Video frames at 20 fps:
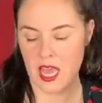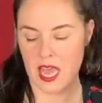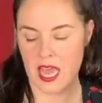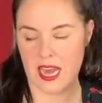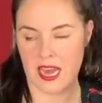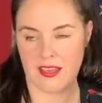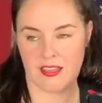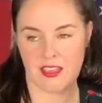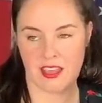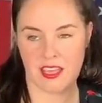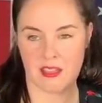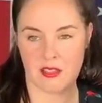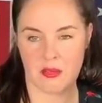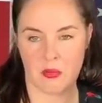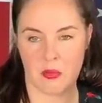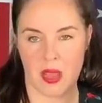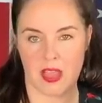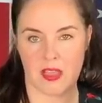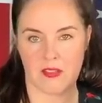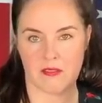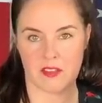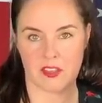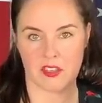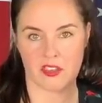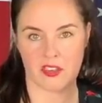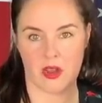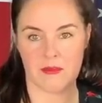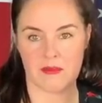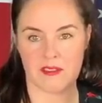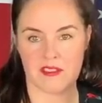And I think in the wake of the
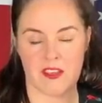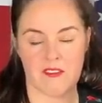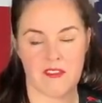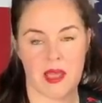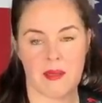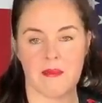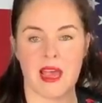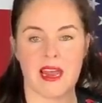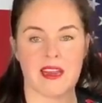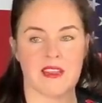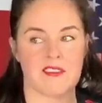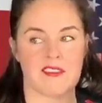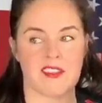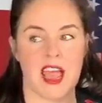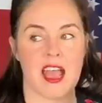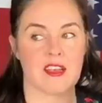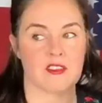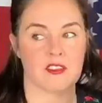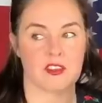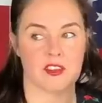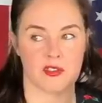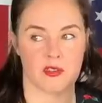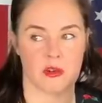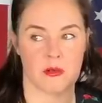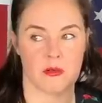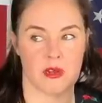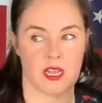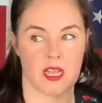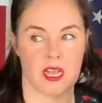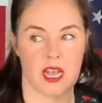Trump stuff, I'm not exactly sure
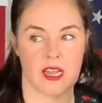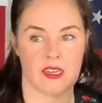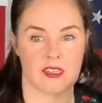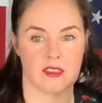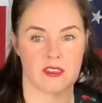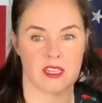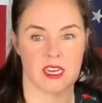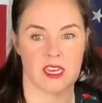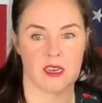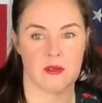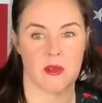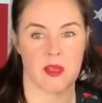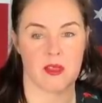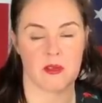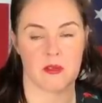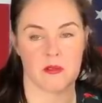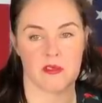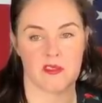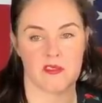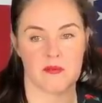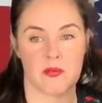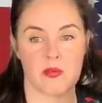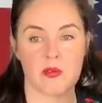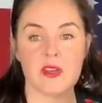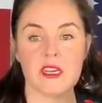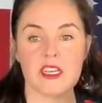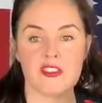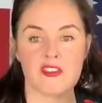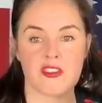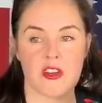when it got deleted, whether it was
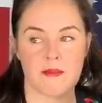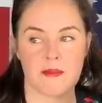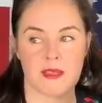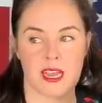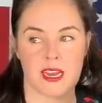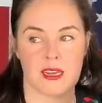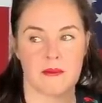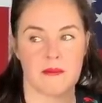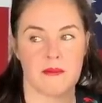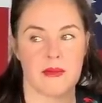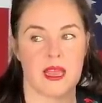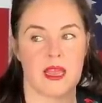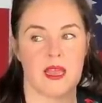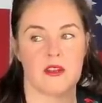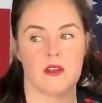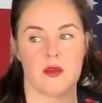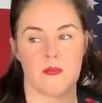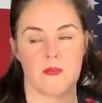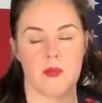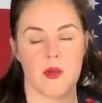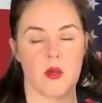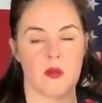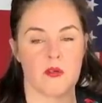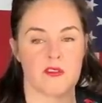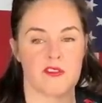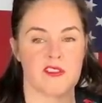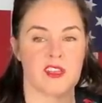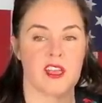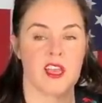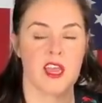pre Trump getting banned or
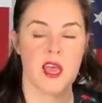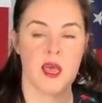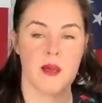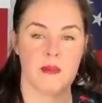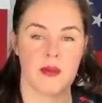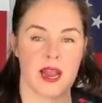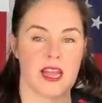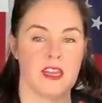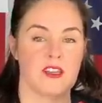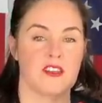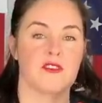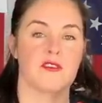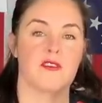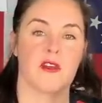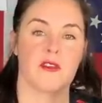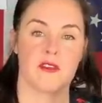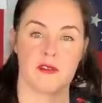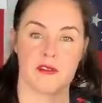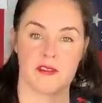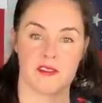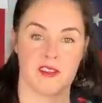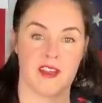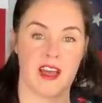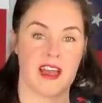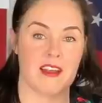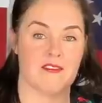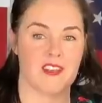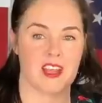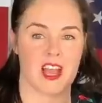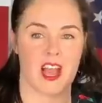post, but I do know there was a
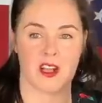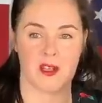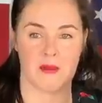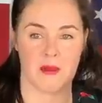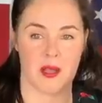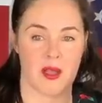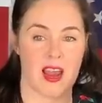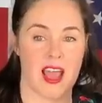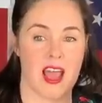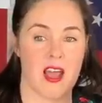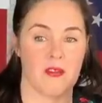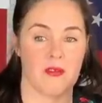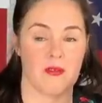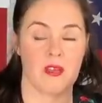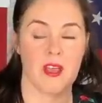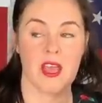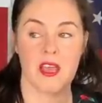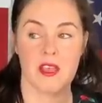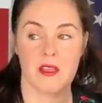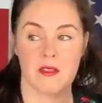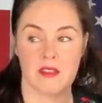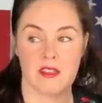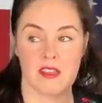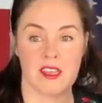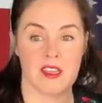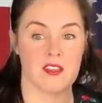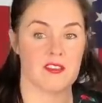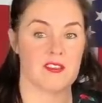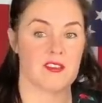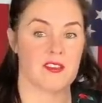lot of talk about how
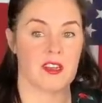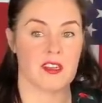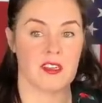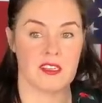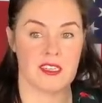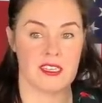these